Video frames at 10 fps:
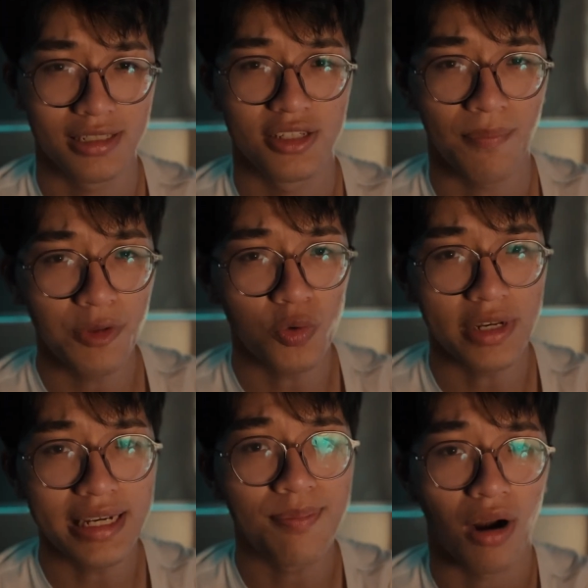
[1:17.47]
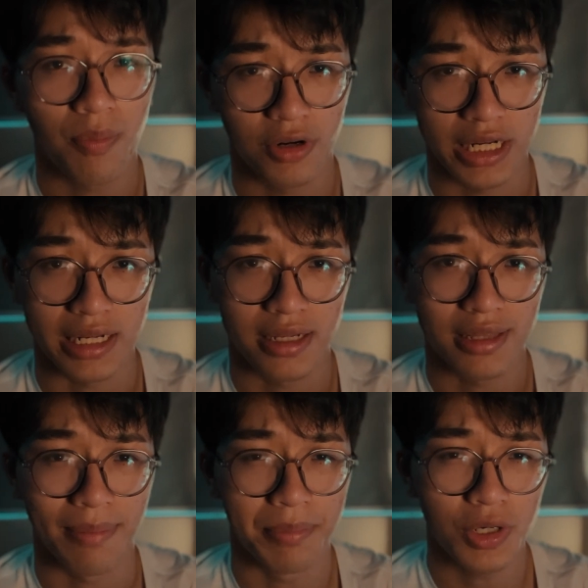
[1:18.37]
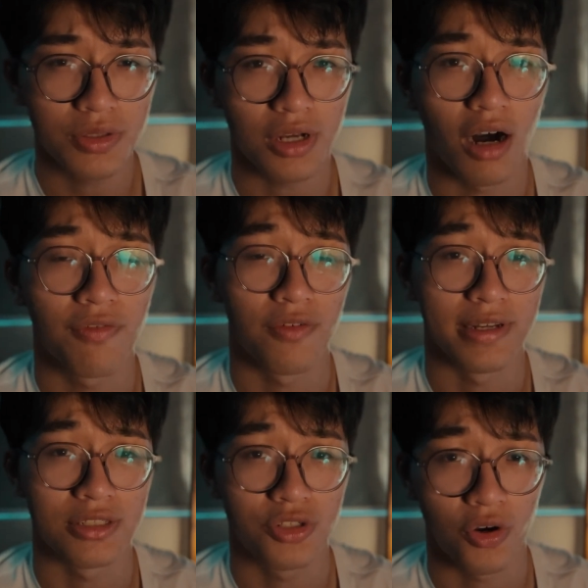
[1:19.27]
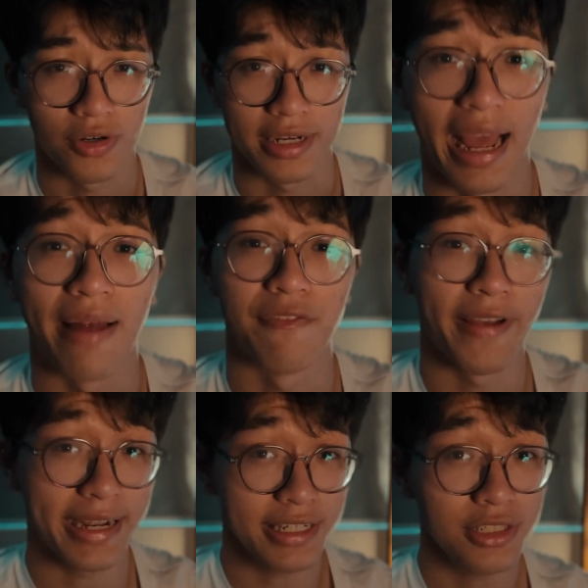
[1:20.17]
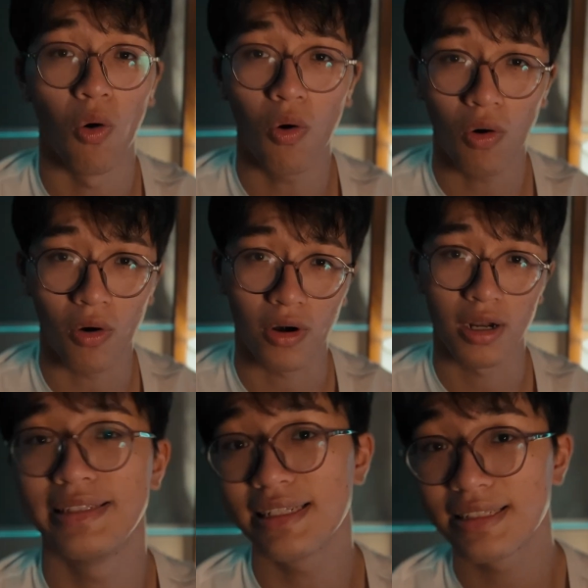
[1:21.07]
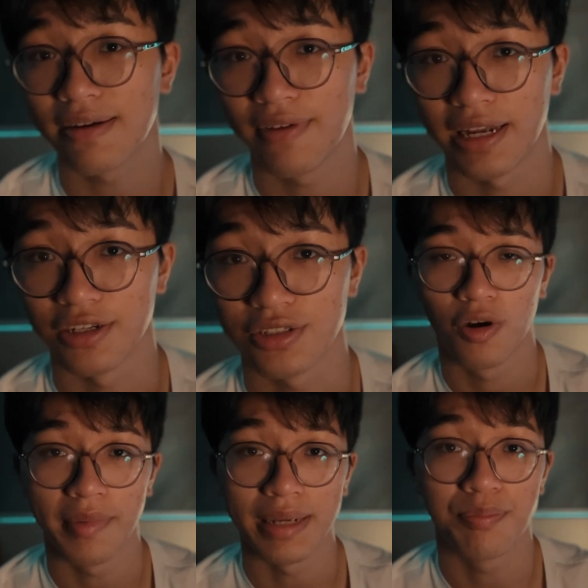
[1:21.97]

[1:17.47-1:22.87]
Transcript: some unique property that builds off of a certain advantage or disadvantage from a